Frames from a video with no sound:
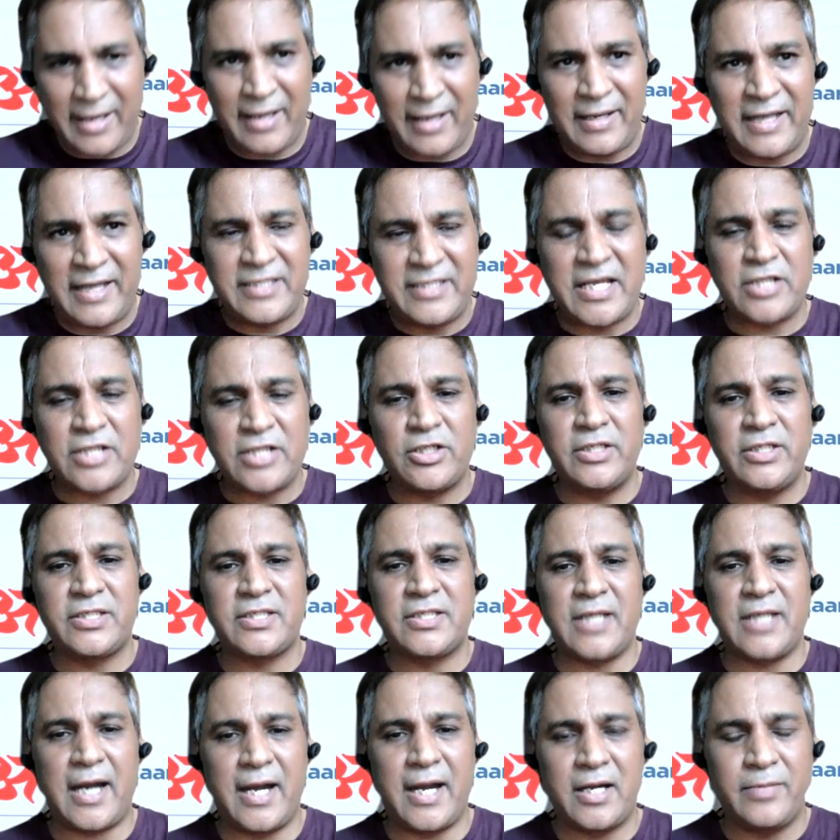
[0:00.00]
Let's actually
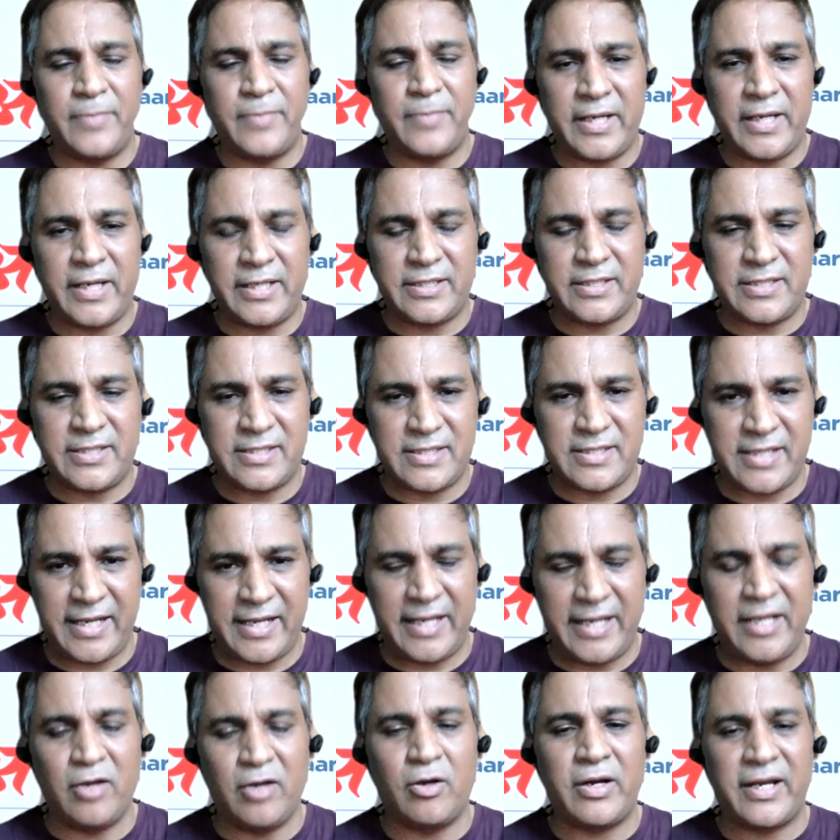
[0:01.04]
start by
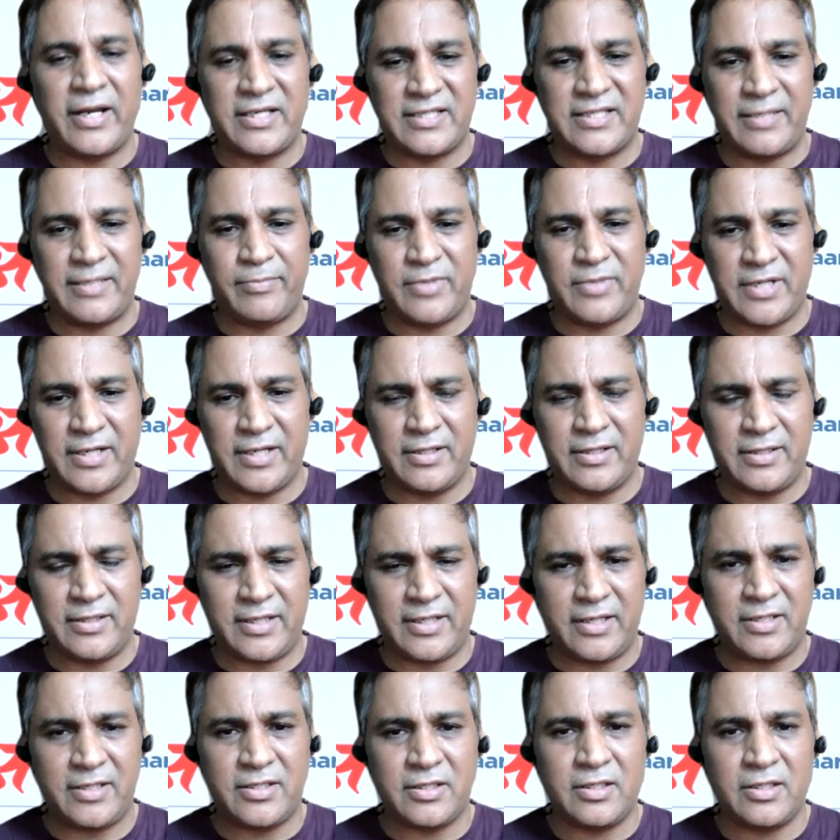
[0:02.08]
saying or accepting
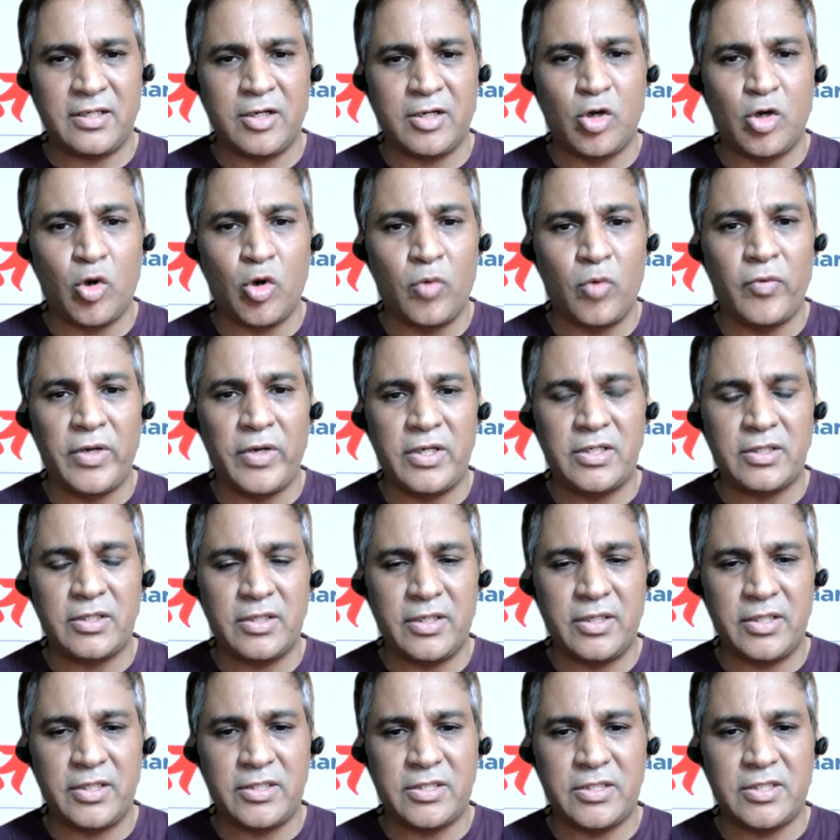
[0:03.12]
that COVID
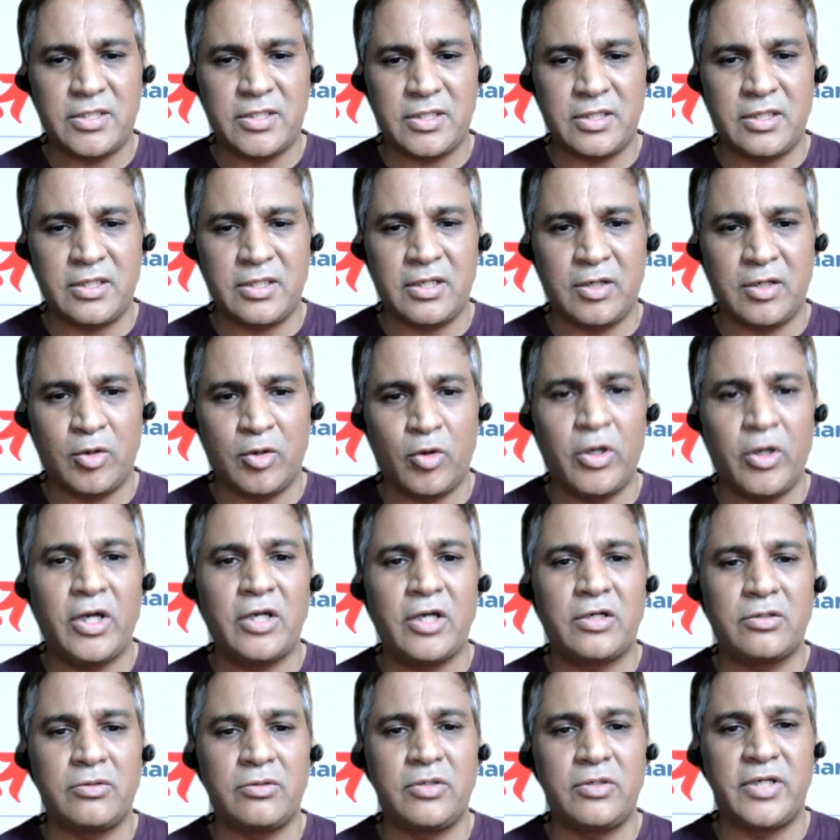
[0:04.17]
is going
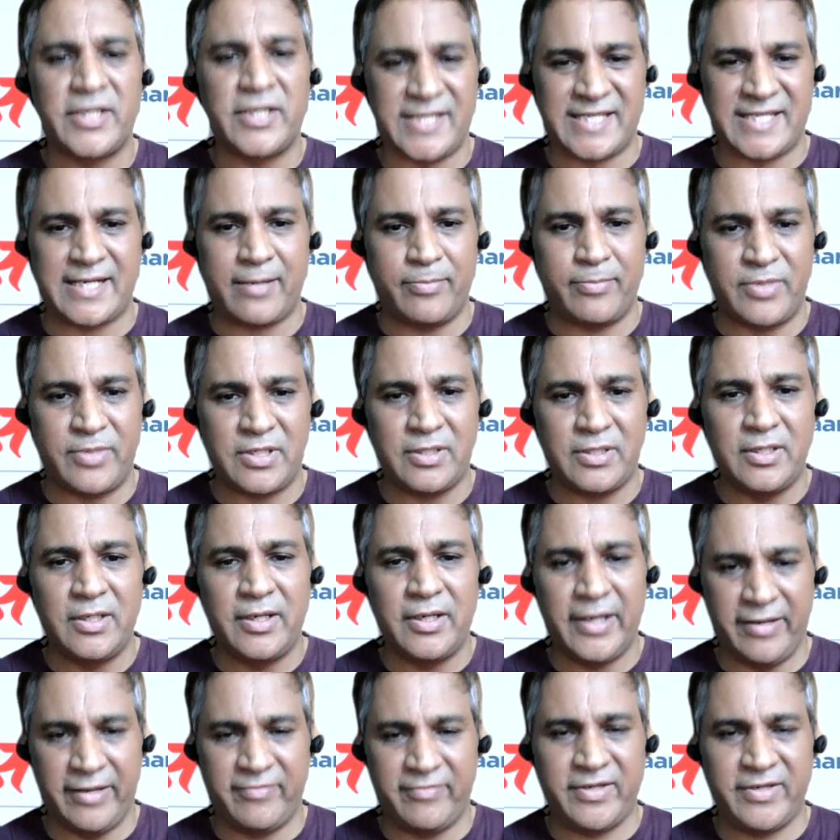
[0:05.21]
to disrupt
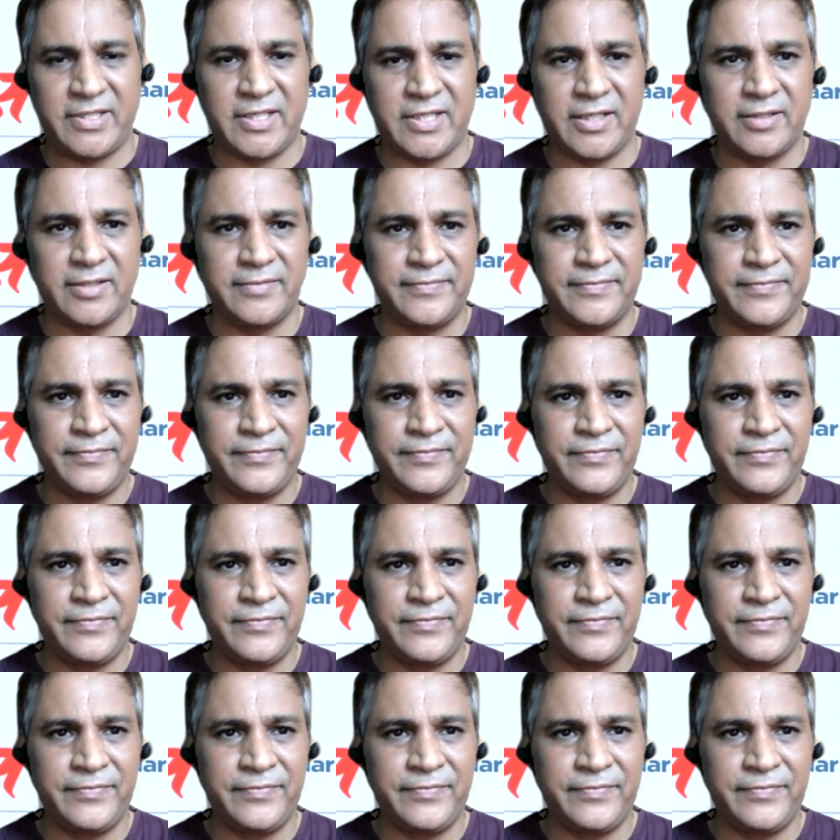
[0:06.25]
everything.